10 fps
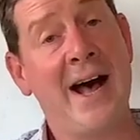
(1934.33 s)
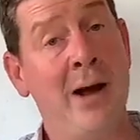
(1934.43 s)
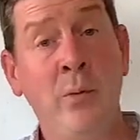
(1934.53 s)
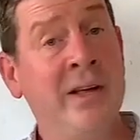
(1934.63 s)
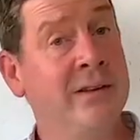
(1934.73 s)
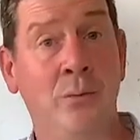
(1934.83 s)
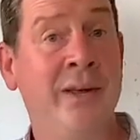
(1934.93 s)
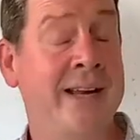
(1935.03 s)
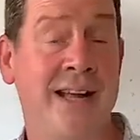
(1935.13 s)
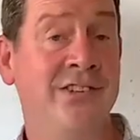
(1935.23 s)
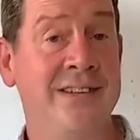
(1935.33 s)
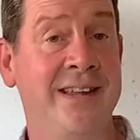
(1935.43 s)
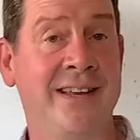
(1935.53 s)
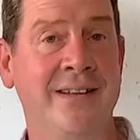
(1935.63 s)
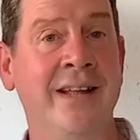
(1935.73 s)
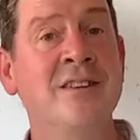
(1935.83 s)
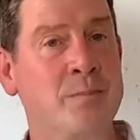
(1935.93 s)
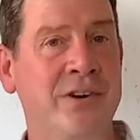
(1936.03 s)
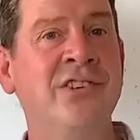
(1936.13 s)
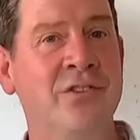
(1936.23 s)
And we can, we can actually take
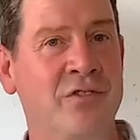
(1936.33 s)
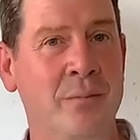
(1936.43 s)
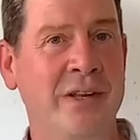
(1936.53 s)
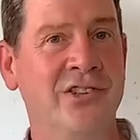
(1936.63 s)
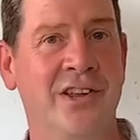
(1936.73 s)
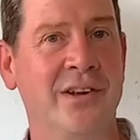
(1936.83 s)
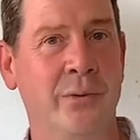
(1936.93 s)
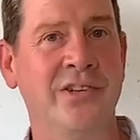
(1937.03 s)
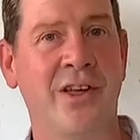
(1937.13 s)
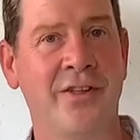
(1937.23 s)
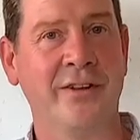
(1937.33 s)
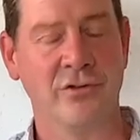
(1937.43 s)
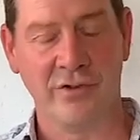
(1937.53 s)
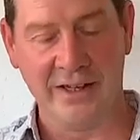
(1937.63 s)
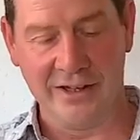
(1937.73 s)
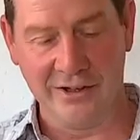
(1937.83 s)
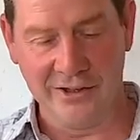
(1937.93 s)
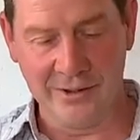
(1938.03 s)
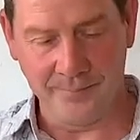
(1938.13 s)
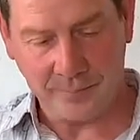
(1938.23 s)
inspiration from each other, which I think is really good.